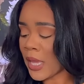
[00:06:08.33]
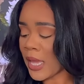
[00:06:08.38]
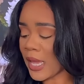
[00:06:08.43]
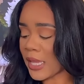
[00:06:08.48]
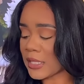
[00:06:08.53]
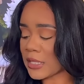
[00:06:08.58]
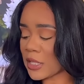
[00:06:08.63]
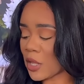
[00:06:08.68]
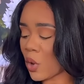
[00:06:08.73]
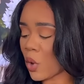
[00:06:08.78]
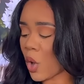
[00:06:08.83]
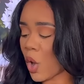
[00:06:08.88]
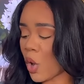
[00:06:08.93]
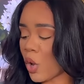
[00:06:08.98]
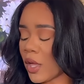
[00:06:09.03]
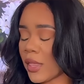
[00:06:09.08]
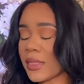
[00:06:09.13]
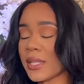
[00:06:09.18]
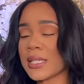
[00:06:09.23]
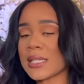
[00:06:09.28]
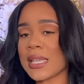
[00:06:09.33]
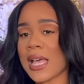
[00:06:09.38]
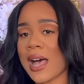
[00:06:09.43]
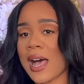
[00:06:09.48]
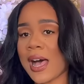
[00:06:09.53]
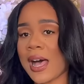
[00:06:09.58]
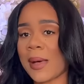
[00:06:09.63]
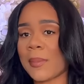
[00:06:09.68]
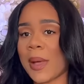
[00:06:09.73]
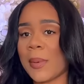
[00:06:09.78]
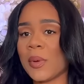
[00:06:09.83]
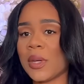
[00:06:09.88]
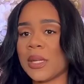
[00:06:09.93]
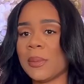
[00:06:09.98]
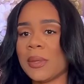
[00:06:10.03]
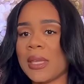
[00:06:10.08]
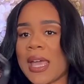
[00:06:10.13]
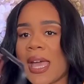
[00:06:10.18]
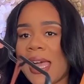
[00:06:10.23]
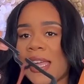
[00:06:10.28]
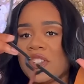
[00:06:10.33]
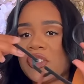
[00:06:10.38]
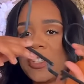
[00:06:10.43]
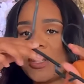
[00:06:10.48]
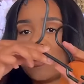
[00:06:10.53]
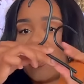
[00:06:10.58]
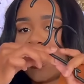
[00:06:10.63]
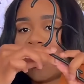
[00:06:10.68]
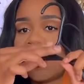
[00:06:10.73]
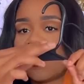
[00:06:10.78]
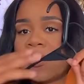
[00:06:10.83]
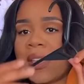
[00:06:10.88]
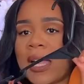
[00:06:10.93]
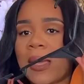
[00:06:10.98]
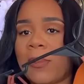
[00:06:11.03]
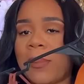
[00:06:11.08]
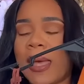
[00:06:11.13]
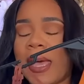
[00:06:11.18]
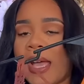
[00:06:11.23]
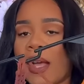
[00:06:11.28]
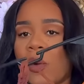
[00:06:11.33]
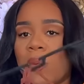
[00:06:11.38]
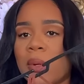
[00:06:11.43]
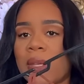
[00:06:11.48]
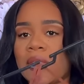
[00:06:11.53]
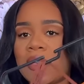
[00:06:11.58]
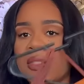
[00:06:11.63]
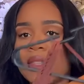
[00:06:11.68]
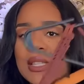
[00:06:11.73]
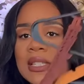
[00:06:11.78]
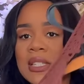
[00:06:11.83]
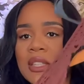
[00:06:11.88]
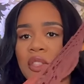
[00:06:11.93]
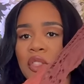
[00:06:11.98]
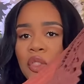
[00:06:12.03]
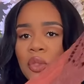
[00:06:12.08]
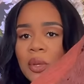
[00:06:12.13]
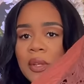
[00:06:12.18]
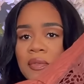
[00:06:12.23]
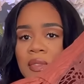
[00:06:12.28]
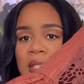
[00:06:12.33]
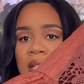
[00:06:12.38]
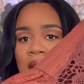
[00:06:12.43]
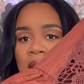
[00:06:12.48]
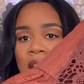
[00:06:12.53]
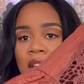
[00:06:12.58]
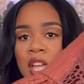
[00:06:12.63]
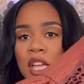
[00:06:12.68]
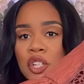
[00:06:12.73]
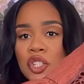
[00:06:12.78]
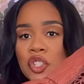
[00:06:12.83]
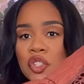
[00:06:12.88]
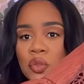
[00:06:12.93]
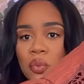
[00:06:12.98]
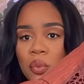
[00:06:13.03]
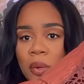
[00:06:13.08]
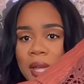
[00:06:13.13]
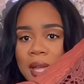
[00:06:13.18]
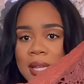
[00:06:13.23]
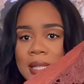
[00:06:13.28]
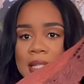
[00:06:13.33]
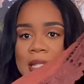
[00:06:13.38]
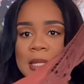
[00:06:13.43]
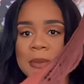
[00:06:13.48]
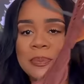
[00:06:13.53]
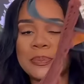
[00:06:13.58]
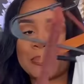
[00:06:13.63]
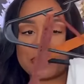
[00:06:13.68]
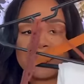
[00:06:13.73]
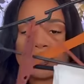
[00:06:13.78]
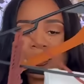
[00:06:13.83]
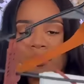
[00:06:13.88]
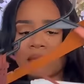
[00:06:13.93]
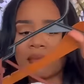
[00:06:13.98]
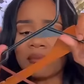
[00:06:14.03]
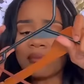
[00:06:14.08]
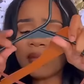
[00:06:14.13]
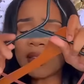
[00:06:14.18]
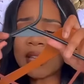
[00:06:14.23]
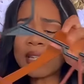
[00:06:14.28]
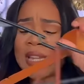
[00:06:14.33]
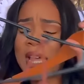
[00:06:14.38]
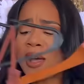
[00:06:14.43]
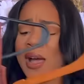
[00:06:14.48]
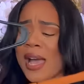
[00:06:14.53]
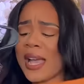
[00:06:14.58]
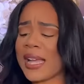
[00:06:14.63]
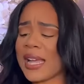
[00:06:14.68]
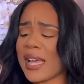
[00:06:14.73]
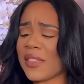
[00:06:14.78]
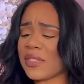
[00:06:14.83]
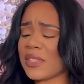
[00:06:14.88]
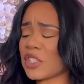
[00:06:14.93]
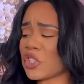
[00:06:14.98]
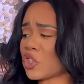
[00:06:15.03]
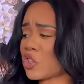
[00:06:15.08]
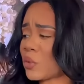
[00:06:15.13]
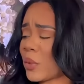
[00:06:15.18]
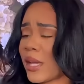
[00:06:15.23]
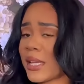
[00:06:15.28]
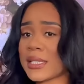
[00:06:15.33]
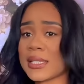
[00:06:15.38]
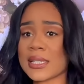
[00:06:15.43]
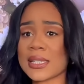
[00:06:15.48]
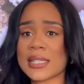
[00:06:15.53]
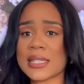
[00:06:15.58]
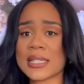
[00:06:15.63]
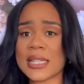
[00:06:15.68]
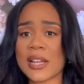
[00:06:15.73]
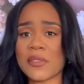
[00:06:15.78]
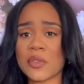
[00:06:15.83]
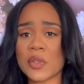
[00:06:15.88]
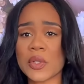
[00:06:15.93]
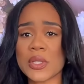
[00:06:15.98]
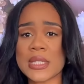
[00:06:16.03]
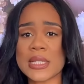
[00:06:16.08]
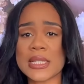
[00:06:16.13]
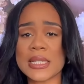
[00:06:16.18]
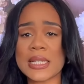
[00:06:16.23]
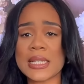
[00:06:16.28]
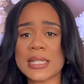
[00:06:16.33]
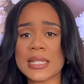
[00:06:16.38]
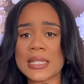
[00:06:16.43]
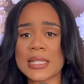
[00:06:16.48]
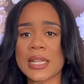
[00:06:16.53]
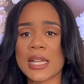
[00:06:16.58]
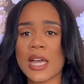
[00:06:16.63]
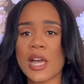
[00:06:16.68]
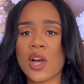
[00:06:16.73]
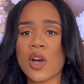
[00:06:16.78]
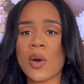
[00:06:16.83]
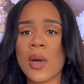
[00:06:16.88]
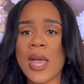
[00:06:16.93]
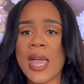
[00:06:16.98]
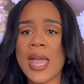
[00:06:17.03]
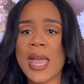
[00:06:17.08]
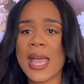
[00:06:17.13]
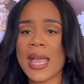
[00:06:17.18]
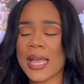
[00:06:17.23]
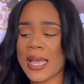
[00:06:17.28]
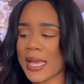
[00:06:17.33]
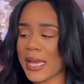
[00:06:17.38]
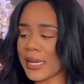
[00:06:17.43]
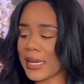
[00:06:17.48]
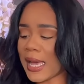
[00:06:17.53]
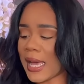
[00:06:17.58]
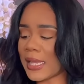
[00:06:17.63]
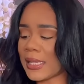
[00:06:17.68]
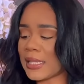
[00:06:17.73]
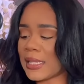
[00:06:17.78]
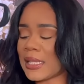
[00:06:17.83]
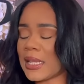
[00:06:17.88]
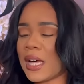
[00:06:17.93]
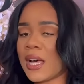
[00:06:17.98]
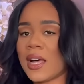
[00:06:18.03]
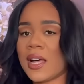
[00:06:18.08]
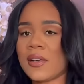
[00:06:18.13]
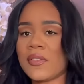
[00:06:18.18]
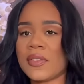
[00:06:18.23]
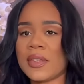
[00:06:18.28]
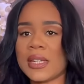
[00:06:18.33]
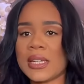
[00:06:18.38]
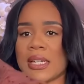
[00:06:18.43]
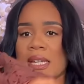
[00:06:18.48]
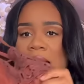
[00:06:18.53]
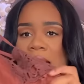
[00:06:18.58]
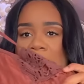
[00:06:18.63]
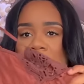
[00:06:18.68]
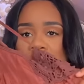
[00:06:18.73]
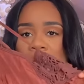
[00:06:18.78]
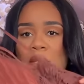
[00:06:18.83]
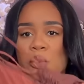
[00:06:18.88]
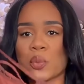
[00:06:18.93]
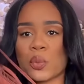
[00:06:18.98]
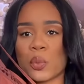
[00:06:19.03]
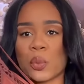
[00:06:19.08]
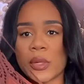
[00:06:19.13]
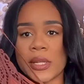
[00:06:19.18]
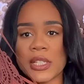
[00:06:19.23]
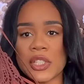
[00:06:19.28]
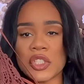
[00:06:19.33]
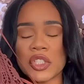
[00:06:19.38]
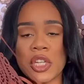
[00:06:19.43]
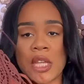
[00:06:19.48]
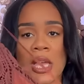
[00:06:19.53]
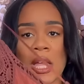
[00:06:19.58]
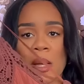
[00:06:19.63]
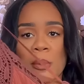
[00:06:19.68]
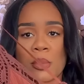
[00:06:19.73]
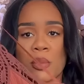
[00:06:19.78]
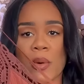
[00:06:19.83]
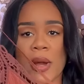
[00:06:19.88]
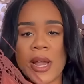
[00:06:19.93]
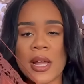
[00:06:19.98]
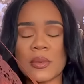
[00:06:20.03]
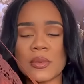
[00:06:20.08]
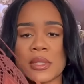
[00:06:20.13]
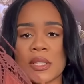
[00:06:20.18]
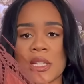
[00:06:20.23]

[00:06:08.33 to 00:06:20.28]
And so on the top, I'm going to be actually pairing that back with this thrifted dress. Now, I got this dress several seasons ago, and I love the nice, rich brown